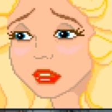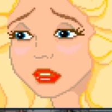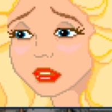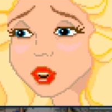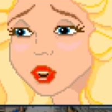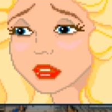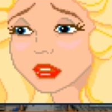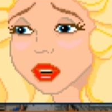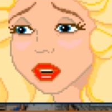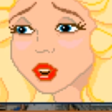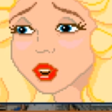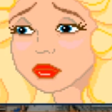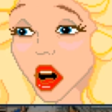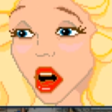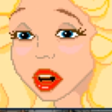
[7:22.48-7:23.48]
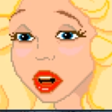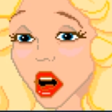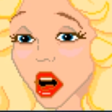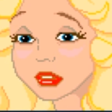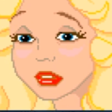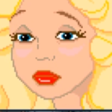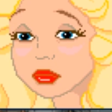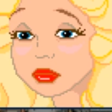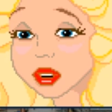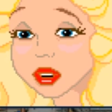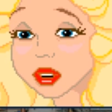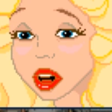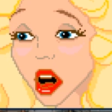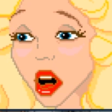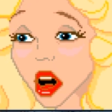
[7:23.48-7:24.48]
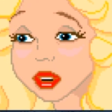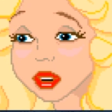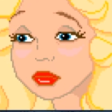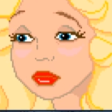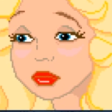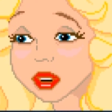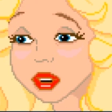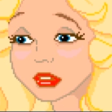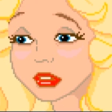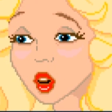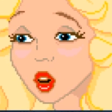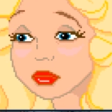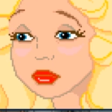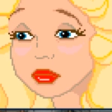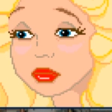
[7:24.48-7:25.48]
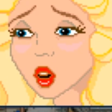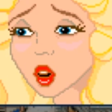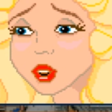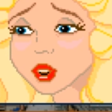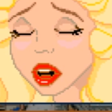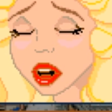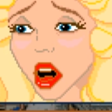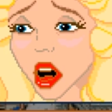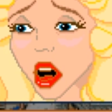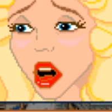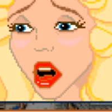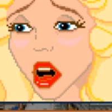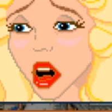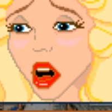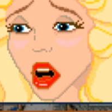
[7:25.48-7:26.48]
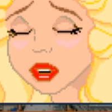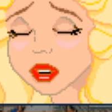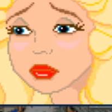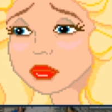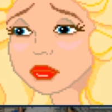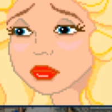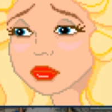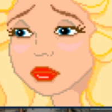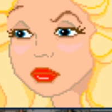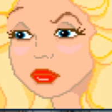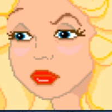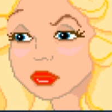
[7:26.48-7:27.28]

of my universe, my heart's desire. Why?